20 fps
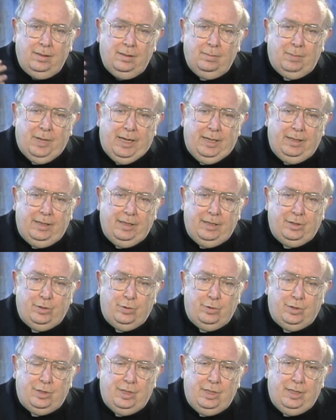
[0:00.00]
Paintings
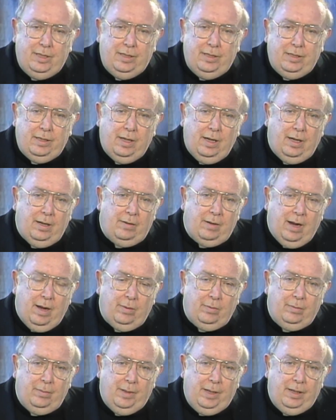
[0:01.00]
you see
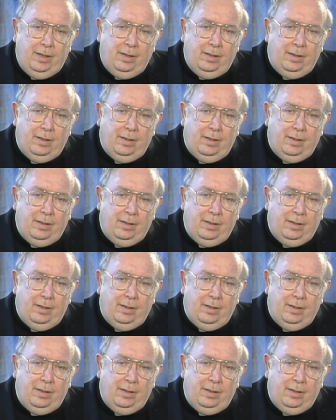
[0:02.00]
around me.